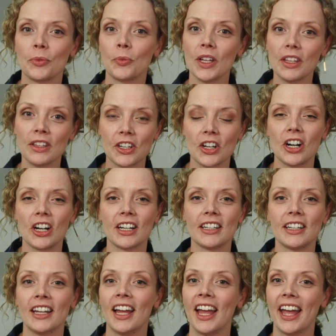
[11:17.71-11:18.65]
with
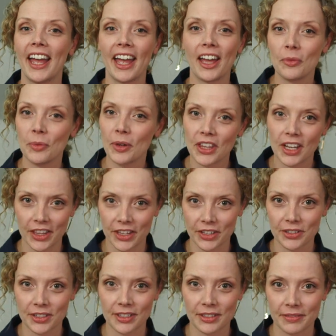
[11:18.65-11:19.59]
God and with
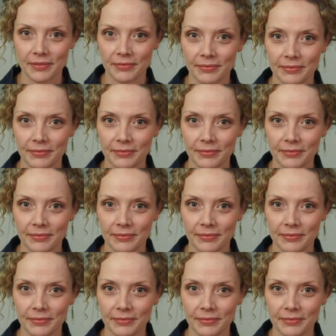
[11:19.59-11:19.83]
others.